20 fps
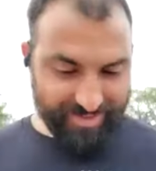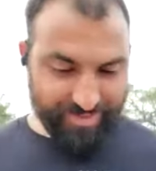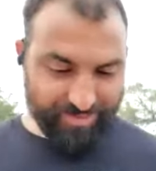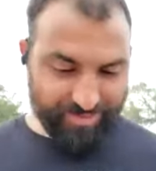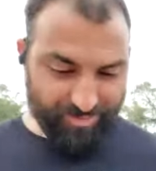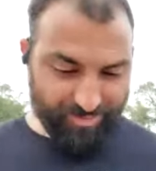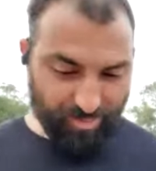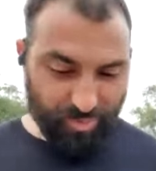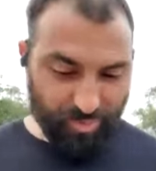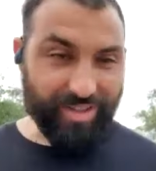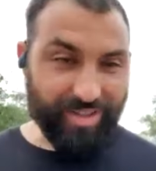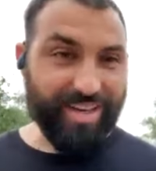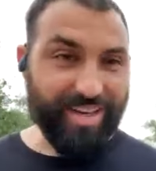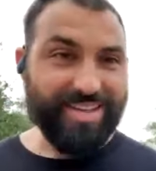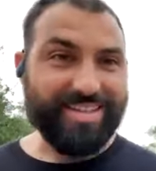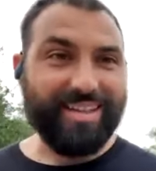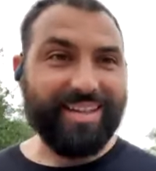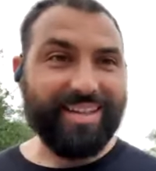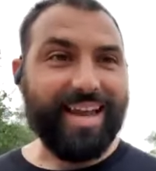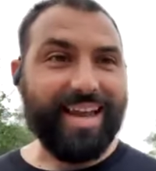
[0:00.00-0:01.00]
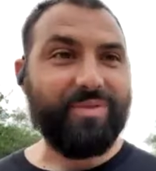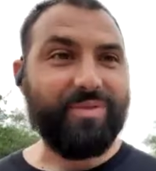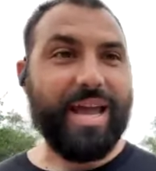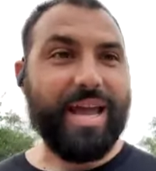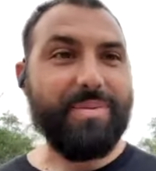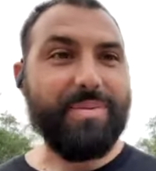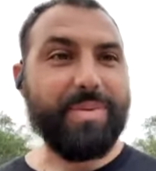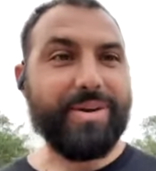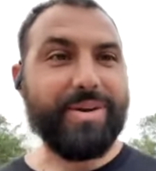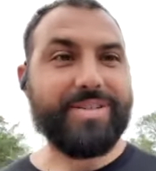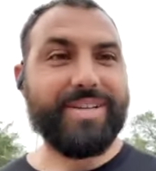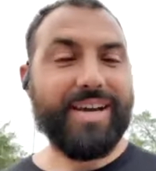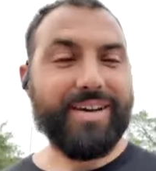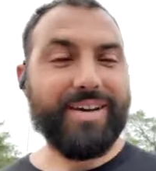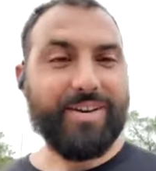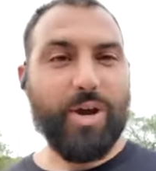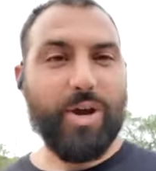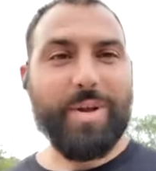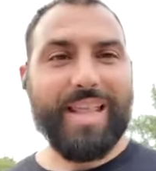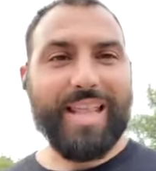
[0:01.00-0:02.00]
Poor lady's gonna like have nightmares now.
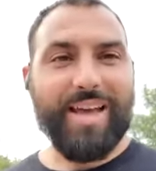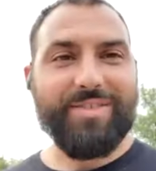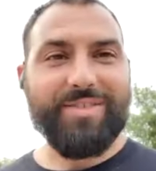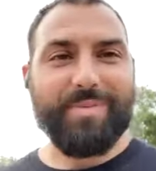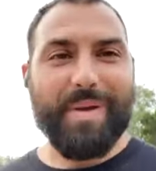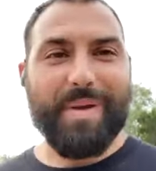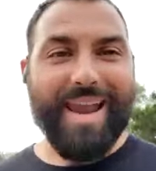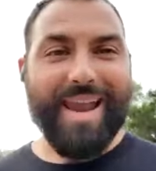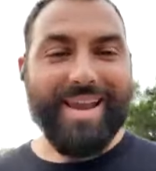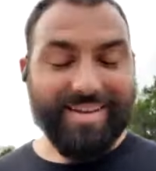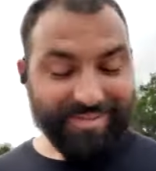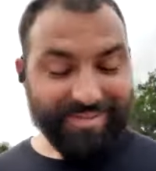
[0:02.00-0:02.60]
Nobody loves me.